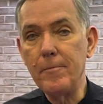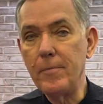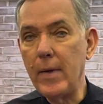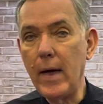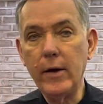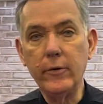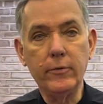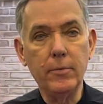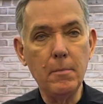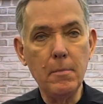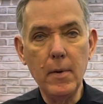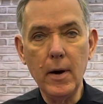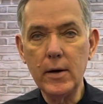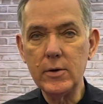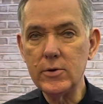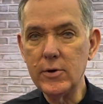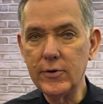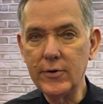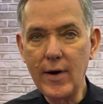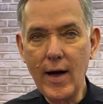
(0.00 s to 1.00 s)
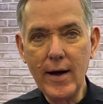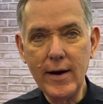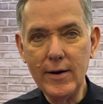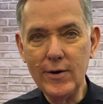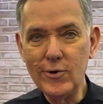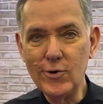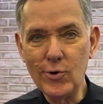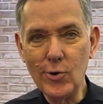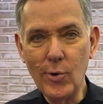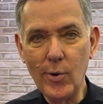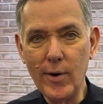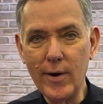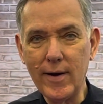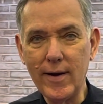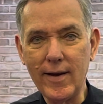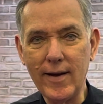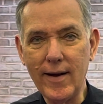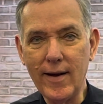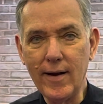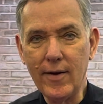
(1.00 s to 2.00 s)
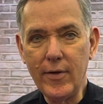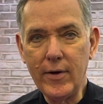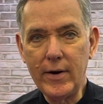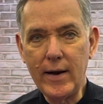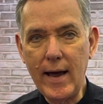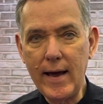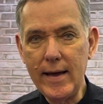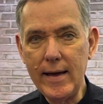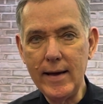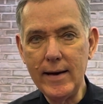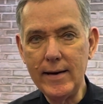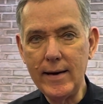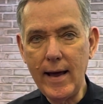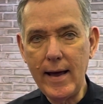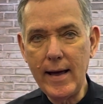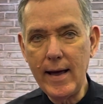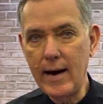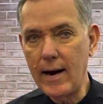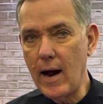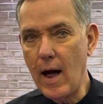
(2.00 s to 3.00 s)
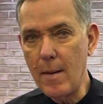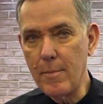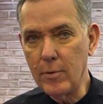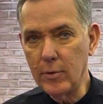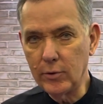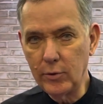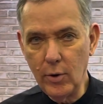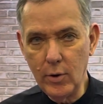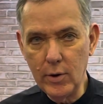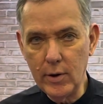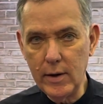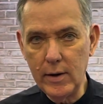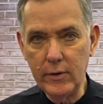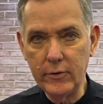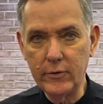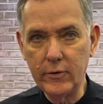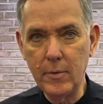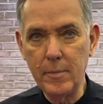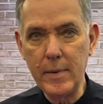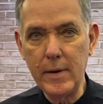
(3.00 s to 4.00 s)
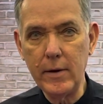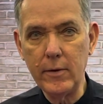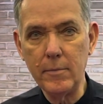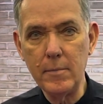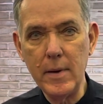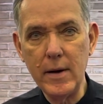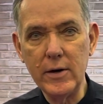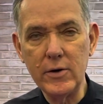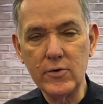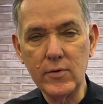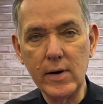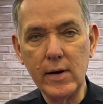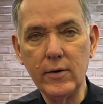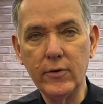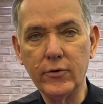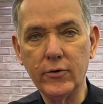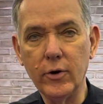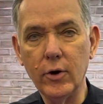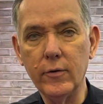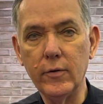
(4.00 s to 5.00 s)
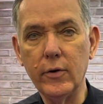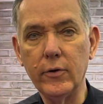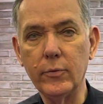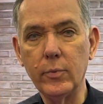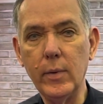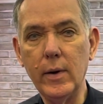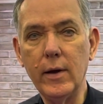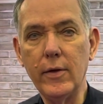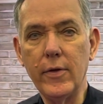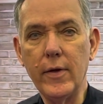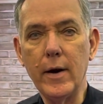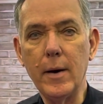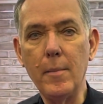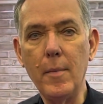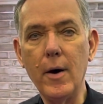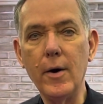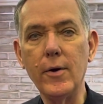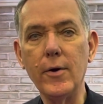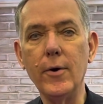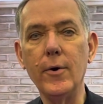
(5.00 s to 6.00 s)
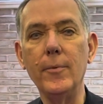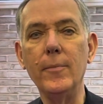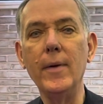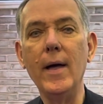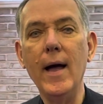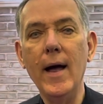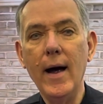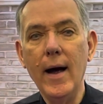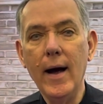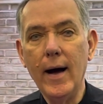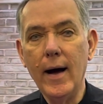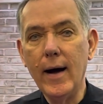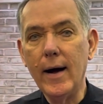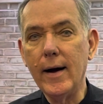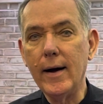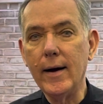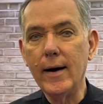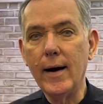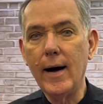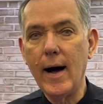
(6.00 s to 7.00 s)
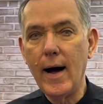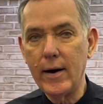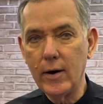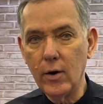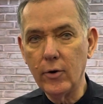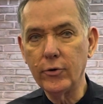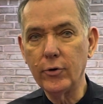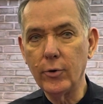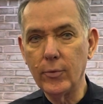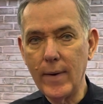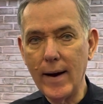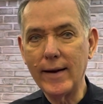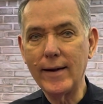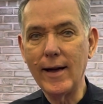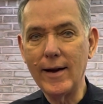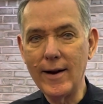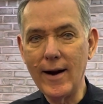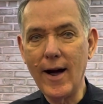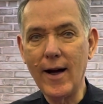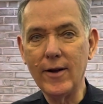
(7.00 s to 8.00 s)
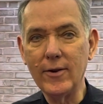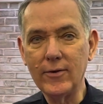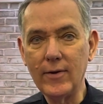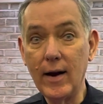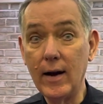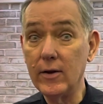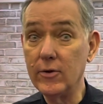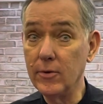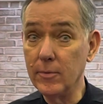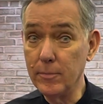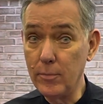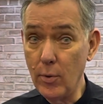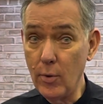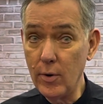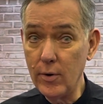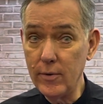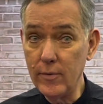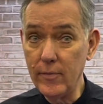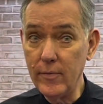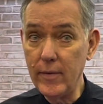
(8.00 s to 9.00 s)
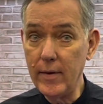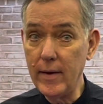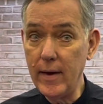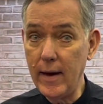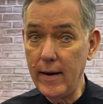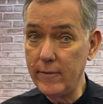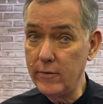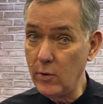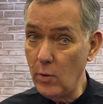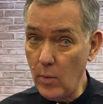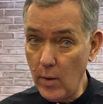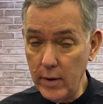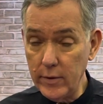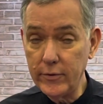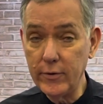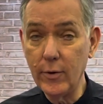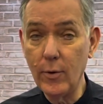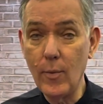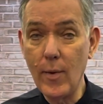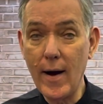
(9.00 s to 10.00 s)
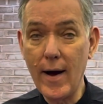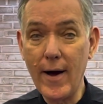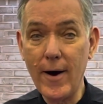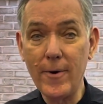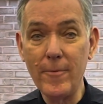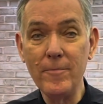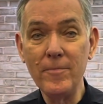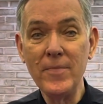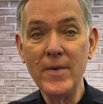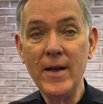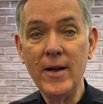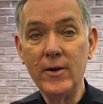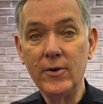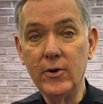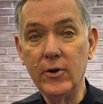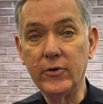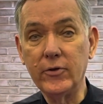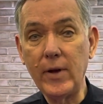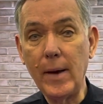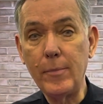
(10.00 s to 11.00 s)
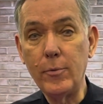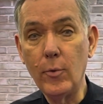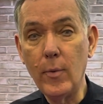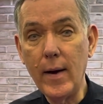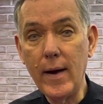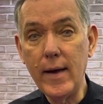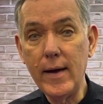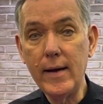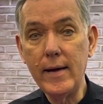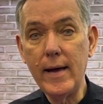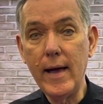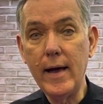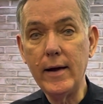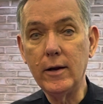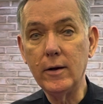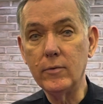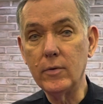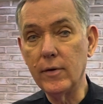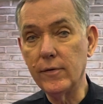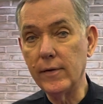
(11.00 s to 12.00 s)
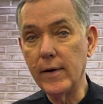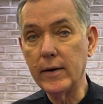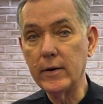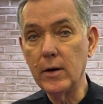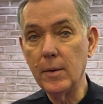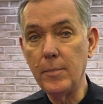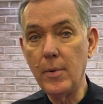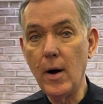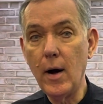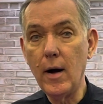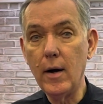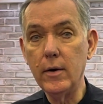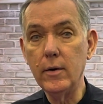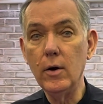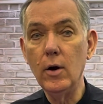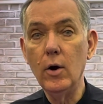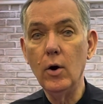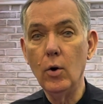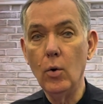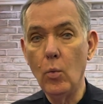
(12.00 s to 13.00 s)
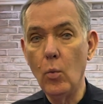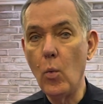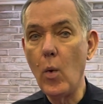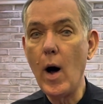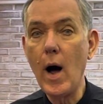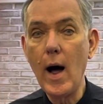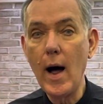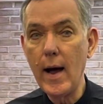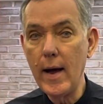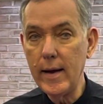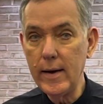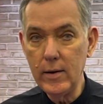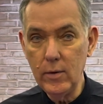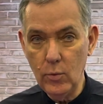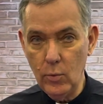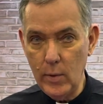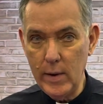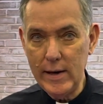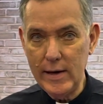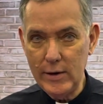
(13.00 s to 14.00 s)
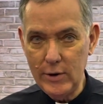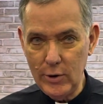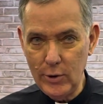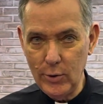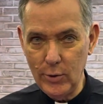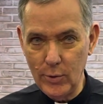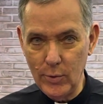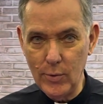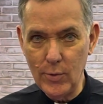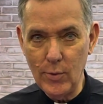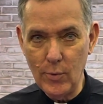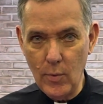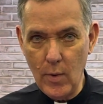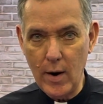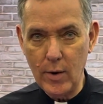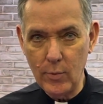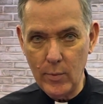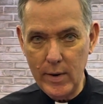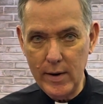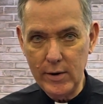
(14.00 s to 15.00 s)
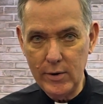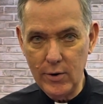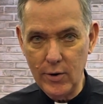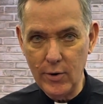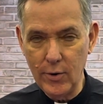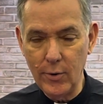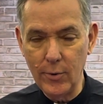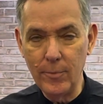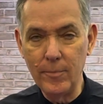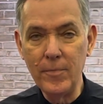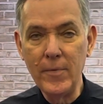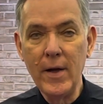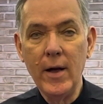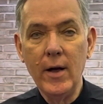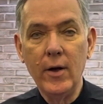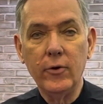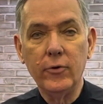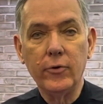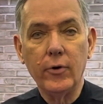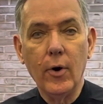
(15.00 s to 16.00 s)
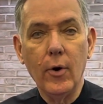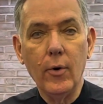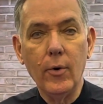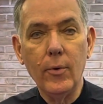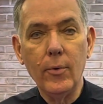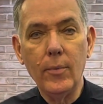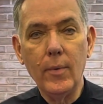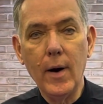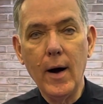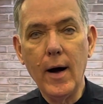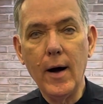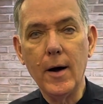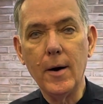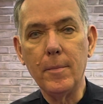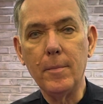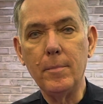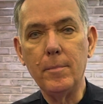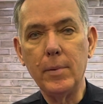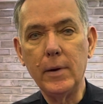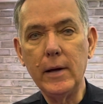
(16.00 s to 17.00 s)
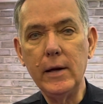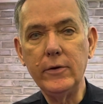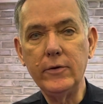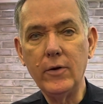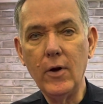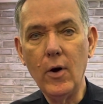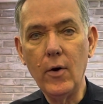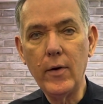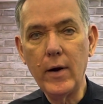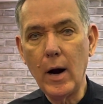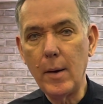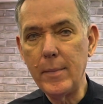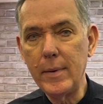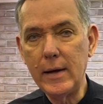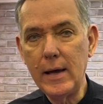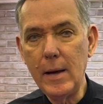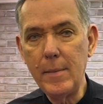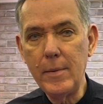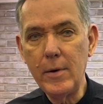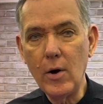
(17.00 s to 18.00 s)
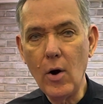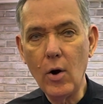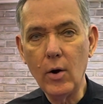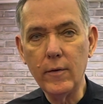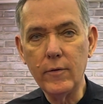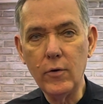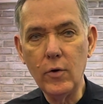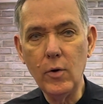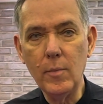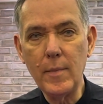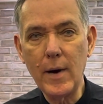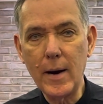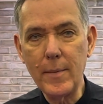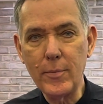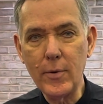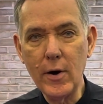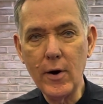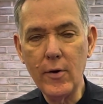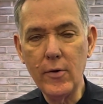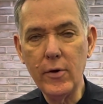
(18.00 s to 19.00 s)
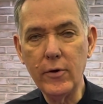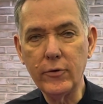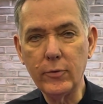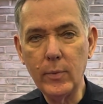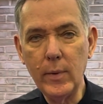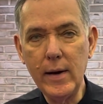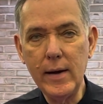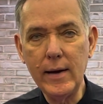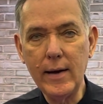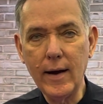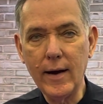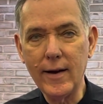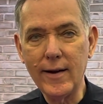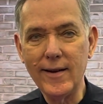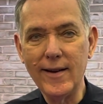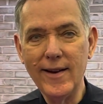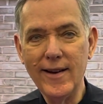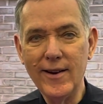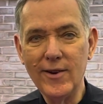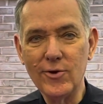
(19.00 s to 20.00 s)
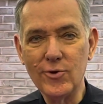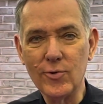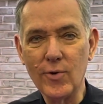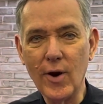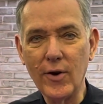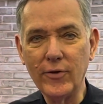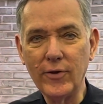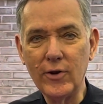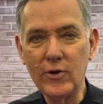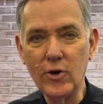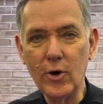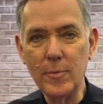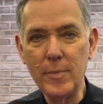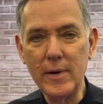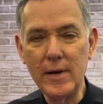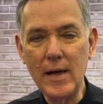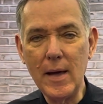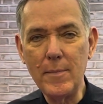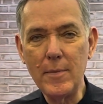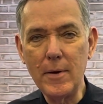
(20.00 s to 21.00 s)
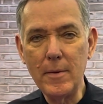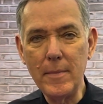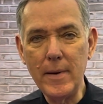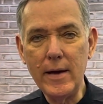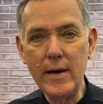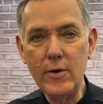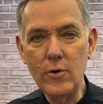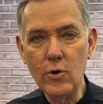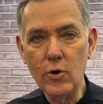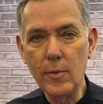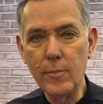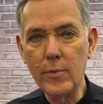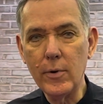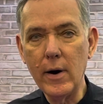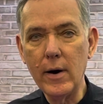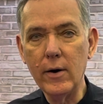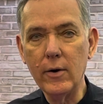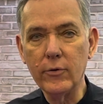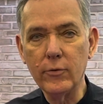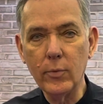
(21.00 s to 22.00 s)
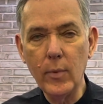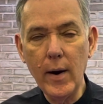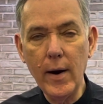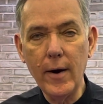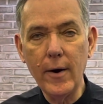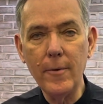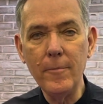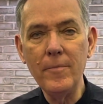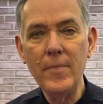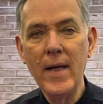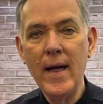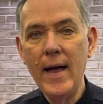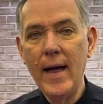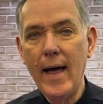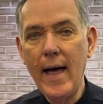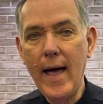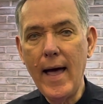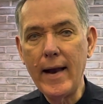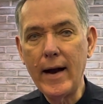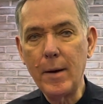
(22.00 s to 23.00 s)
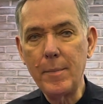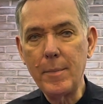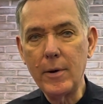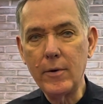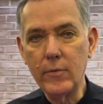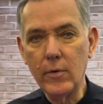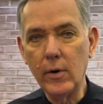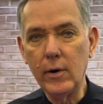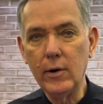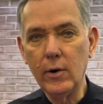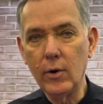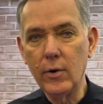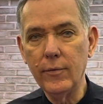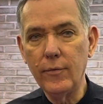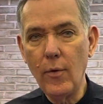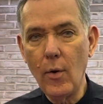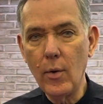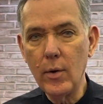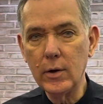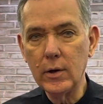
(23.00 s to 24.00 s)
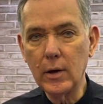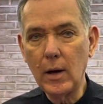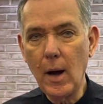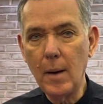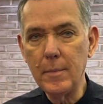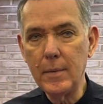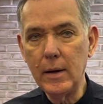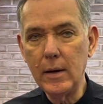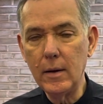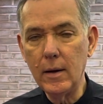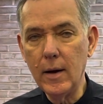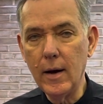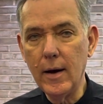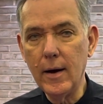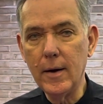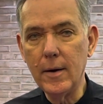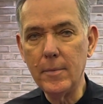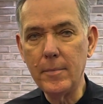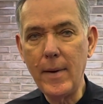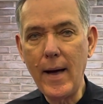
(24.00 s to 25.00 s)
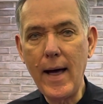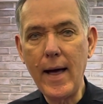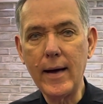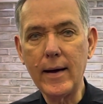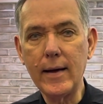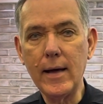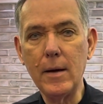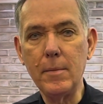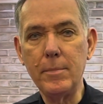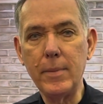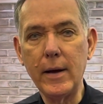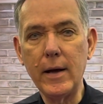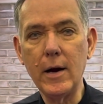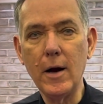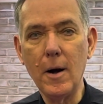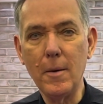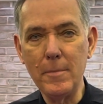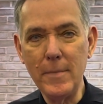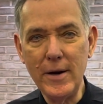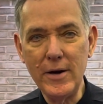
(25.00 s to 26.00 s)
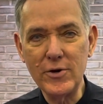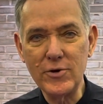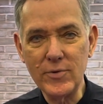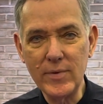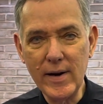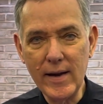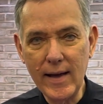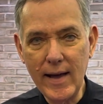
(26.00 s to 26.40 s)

As much as I enjoy the day in, day out opportunities to be of ministry and service with and among you, I also recognize that it's important every once in a while to step away and to reflect upon why we do what we do. So please know that I'll be keeping all of you in my prayer this week. I trust that you'll be keeping me in your prayer as well. And I'll be really looking forward to coming back and picking up ministry